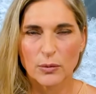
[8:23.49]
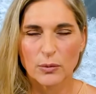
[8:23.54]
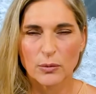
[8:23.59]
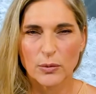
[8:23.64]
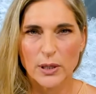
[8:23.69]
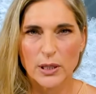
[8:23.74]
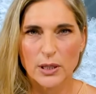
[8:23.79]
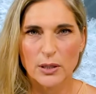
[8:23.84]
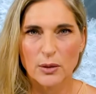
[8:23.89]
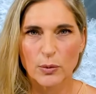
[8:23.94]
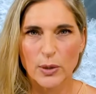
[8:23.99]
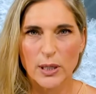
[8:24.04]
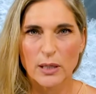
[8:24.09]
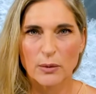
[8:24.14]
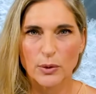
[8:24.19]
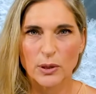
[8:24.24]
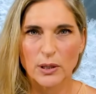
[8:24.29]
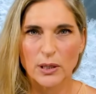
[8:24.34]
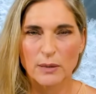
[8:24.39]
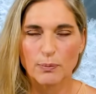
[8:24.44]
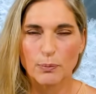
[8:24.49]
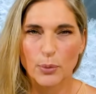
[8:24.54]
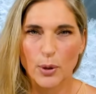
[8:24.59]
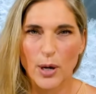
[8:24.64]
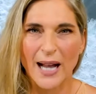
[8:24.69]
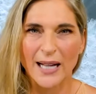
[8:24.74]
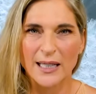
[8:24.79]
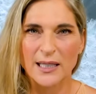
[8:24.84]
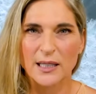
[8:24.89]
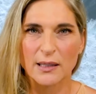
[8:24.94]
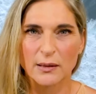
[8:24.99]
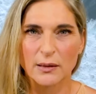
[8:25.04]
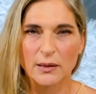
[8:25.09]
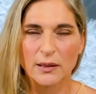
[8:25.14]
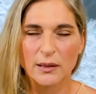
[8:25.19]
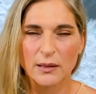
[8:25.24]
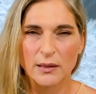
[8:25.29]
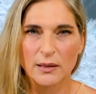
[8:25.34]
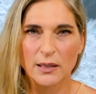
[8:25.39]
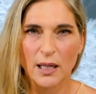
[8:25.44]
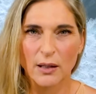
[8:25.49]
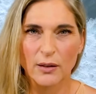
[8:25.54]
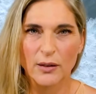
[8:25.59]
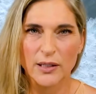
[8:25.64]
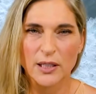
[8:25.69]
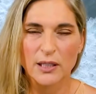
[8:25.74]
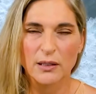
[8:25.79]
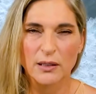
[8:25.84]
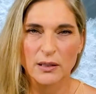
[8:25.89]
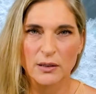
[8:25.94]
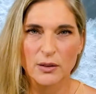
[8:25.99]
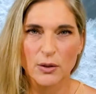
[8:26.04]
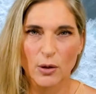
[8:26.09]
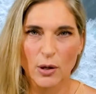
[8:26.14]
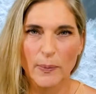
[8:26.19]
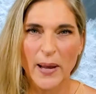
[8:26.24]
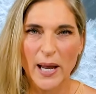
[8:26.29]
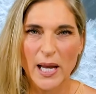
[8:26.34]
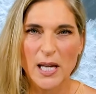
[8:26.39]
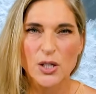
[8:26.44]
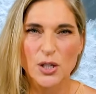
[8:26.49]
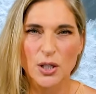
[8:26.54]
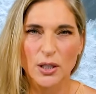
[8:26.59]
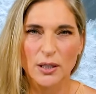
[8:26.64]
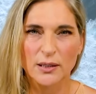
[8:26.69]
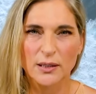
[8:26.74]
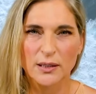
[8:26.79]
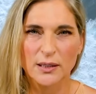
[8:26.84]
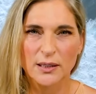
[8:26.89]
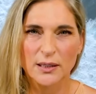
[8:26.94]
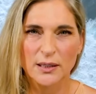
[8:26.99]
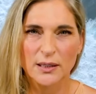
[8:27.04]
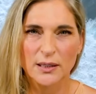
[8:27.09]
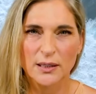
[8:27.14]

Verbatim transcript: we, we can really practice, tell this to our patients?